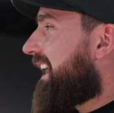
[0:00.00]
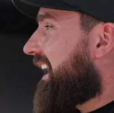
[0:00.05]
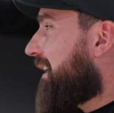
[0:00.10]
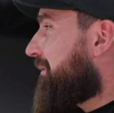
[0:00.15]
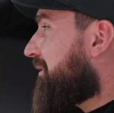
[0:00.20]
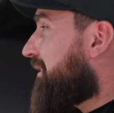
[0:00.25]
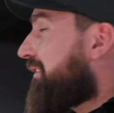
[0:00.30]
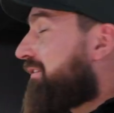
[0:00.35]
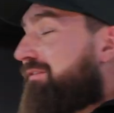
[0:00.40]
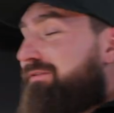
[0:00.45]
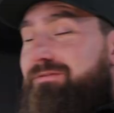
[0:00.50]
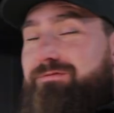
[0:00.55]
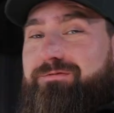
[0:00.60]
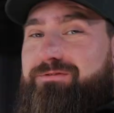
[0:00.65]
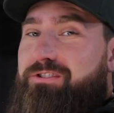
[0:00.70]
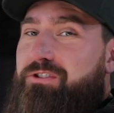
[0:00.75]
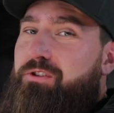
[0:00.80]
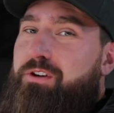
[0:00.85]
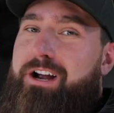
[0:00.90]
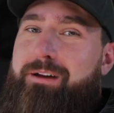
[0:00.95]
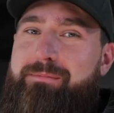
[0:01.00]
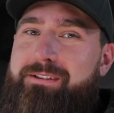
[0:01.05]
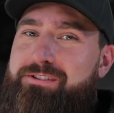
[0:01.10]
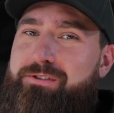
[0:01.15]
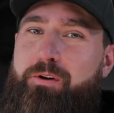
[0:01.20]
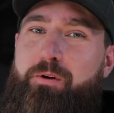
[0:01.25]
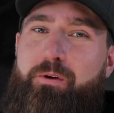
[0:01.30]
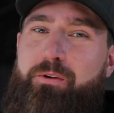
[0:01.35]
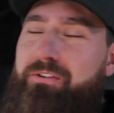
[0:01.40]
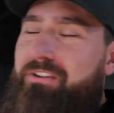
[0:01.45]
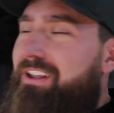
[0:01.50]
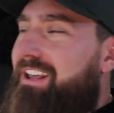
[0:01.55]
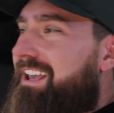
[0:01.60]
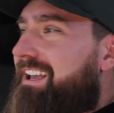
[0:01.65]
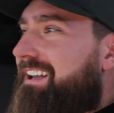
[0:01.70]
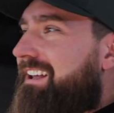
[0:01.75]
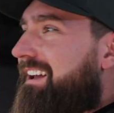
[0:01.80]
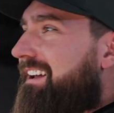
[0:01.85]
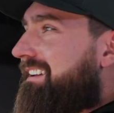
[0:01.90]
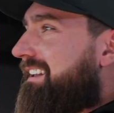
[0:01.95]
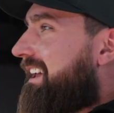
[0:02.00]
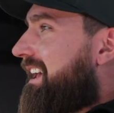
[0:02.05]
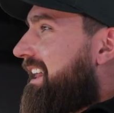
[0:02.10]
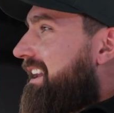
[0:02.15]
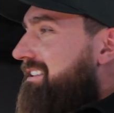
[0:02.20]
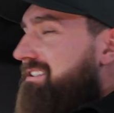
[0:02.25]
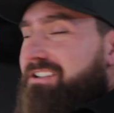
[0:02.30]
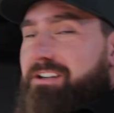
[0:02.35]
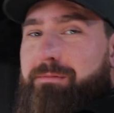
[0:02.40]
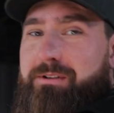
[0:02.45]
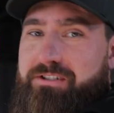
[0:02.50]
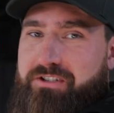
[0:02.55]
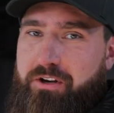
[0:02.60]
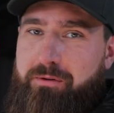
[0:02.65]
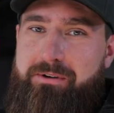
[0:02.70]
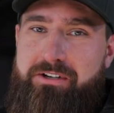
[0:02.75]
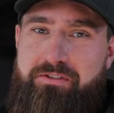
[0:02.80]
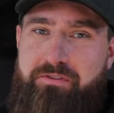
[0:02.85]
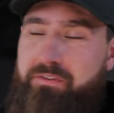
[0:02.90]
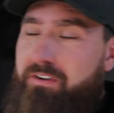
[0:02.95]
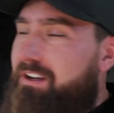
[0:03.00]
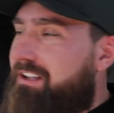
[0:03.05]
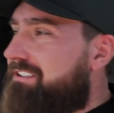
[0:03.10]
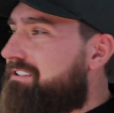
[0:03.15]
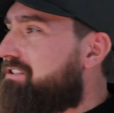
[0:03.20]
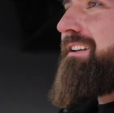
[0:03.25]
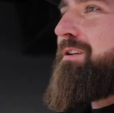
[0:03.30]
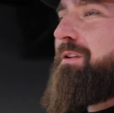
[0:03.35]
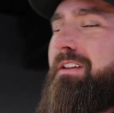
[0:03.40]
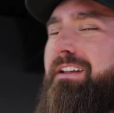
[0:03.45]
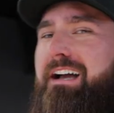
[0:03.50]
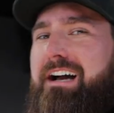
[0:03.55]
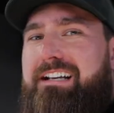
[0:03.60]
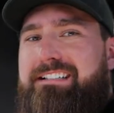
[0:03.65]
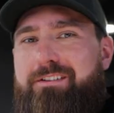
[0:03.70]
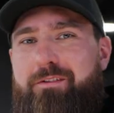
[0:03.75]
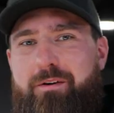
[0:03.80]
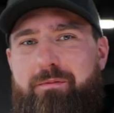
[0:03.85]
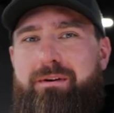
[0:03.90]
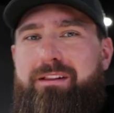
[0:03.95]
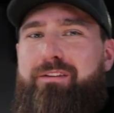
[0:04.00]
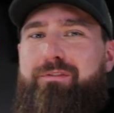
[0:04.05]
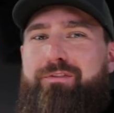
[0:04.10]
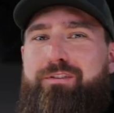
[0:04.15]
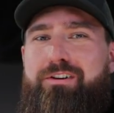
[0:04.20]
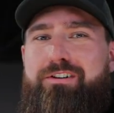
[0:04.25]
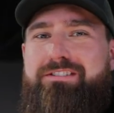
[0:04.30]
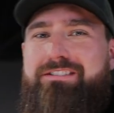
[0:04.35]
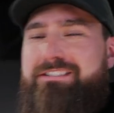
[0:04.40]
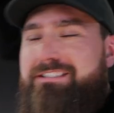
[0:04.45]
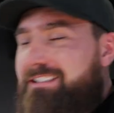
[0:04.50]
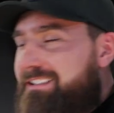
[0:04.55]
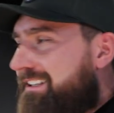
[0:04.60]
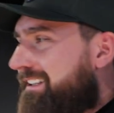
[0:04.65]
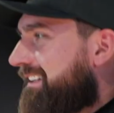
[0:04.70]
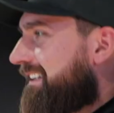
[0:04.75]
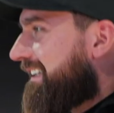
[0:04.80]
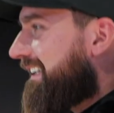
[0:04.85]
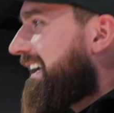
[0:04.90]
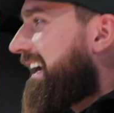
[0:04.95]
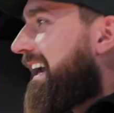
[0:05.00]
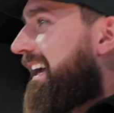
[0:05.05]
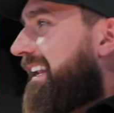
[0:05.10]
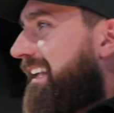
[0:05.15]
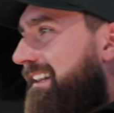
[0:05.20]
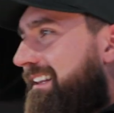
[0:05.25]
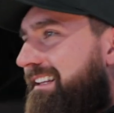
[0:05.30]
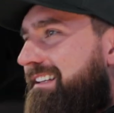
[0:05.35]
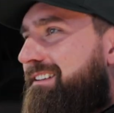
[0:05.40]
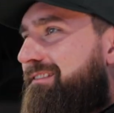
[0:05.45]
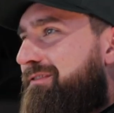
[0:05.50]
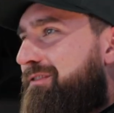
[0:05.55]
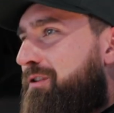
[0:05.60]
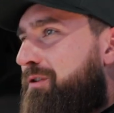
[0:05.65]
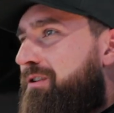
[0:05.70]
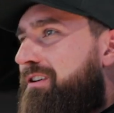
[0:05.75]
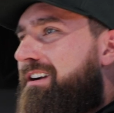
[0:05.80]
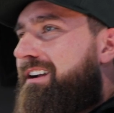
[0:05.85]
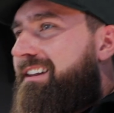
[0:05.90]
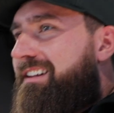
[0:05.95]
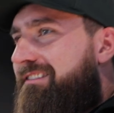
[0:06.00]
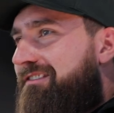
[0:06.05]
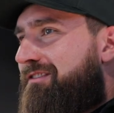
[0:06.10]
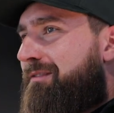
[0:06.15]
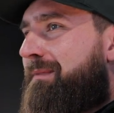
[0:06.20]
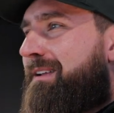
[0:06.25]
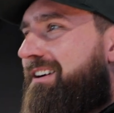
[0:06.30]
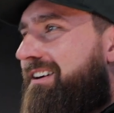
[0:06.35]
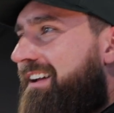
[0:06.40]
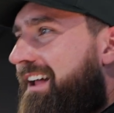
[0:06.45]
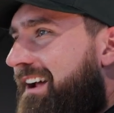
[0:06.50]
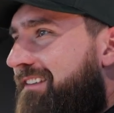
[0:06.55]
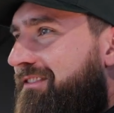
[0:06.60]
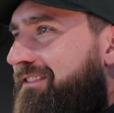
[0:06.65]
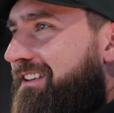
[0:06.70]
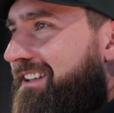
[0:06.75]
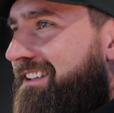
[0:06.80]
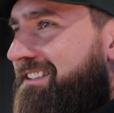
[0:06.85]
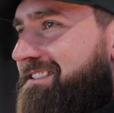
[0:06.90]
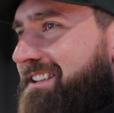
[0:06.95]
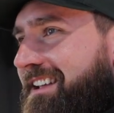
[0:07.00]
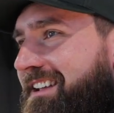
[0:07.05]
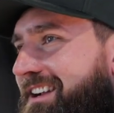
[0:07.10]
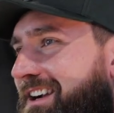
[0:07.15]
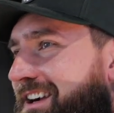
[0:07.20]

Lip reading: and I'm gonna scrub this whole thing, and it's gonna be so much fun. I told the guys I wanna be the first guy to clean the floor, and then from there on after, they can take